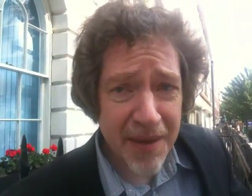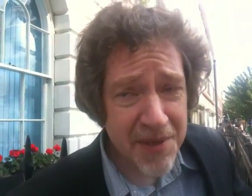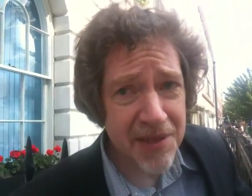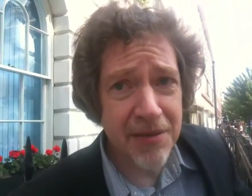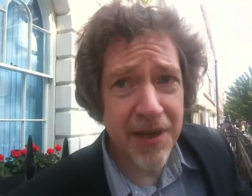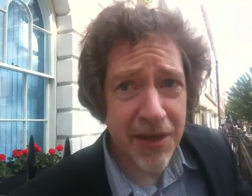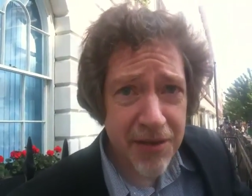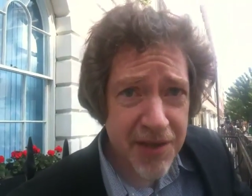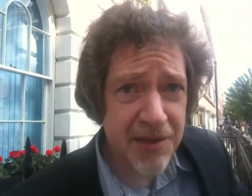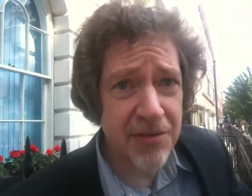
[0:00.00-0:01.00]
Absolutely,
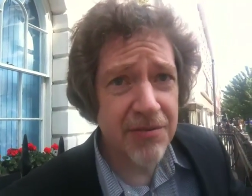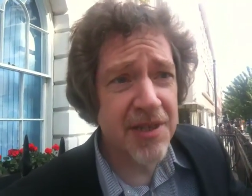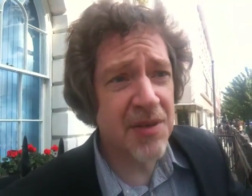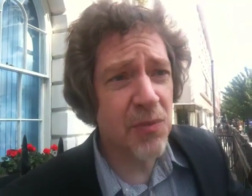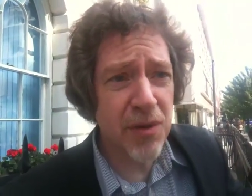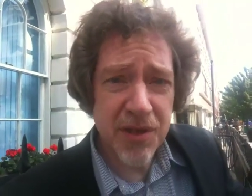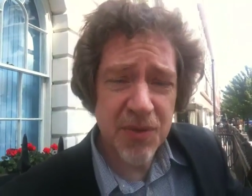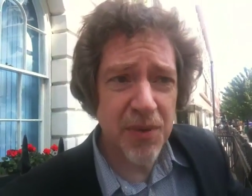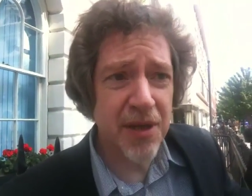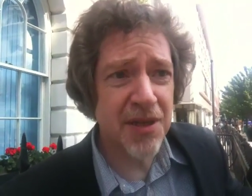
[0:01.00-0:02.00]
good stories,
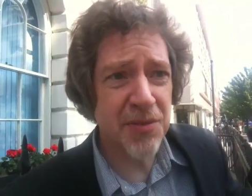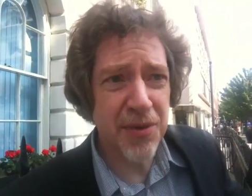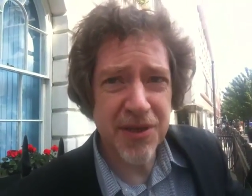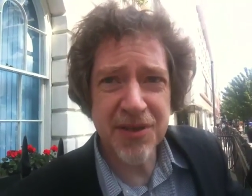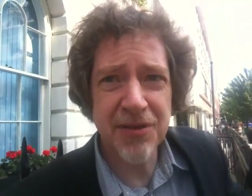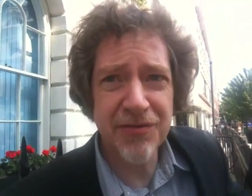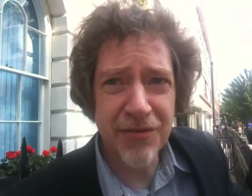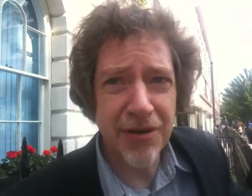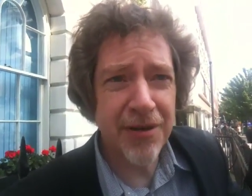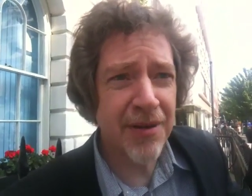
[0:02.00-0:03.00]
what's worked, what's gone
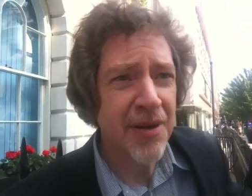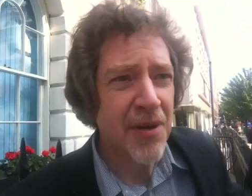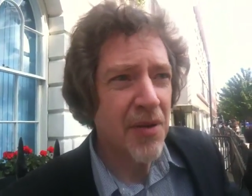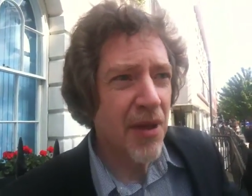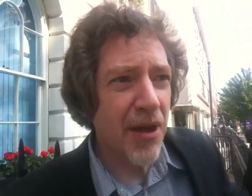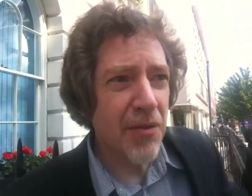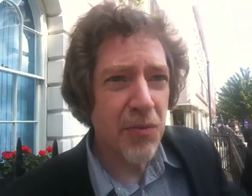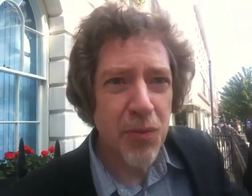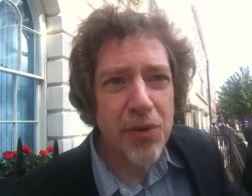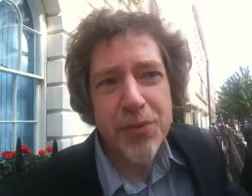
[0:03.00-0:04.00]
wrong,
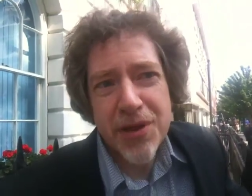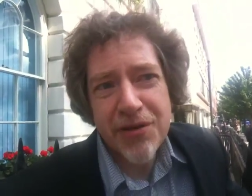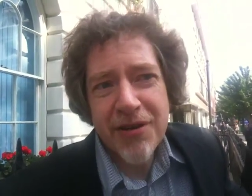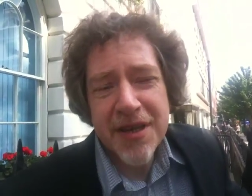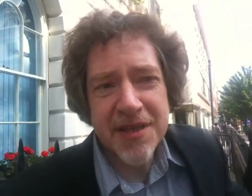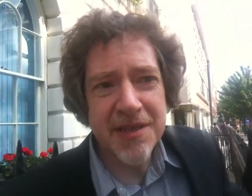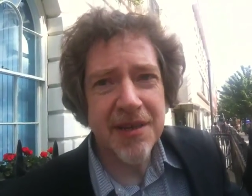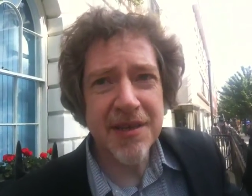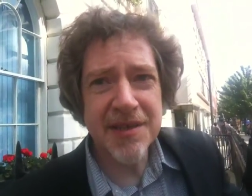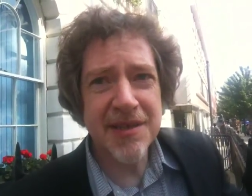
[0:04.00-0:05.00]
what were the great
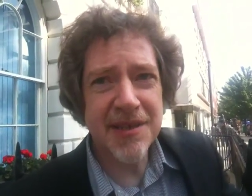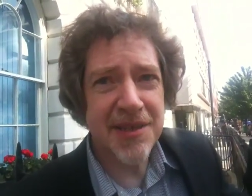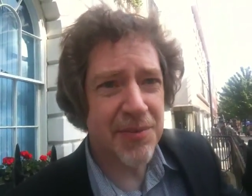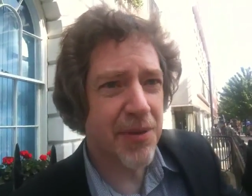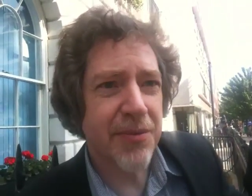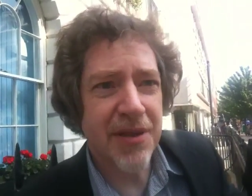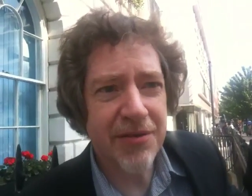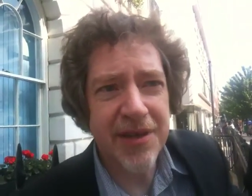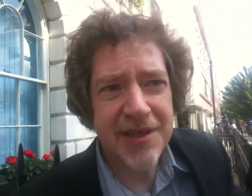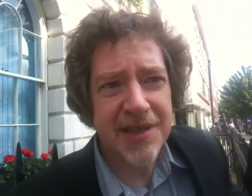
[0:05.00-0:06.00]
disasters, what were the
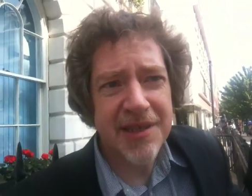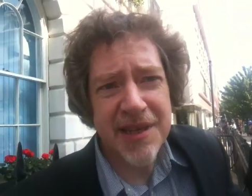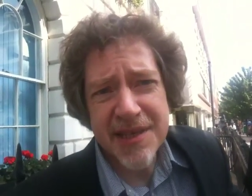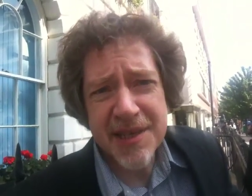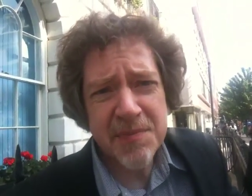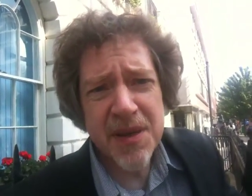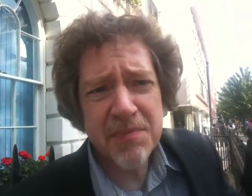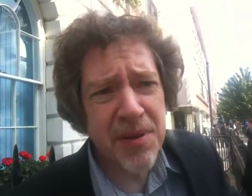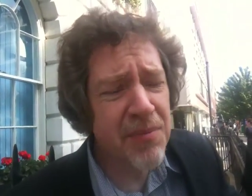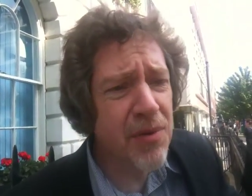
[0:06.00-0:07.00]
great successes,
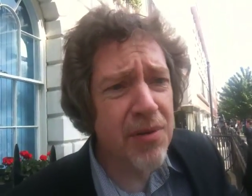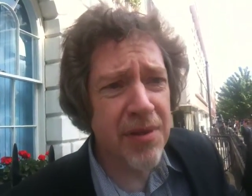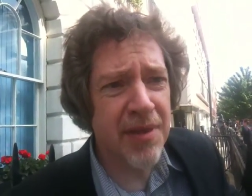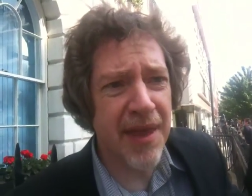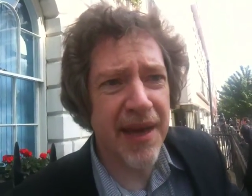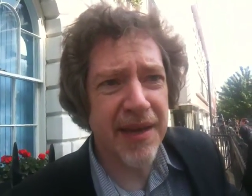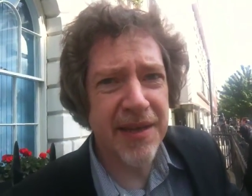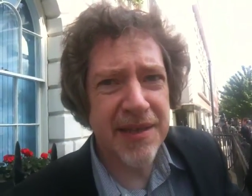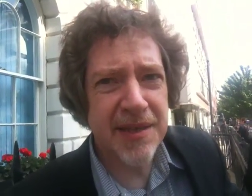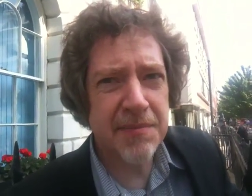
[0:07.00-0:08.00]
but more than that,
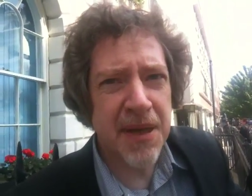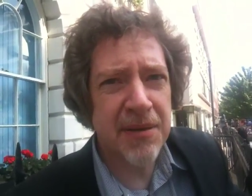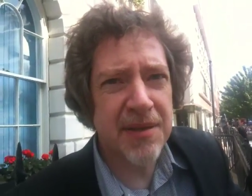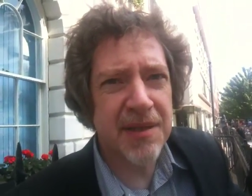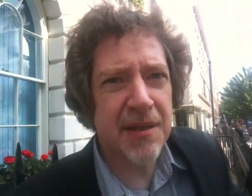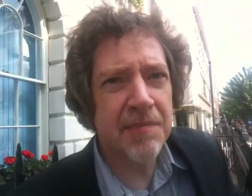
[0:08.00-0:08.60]
it's about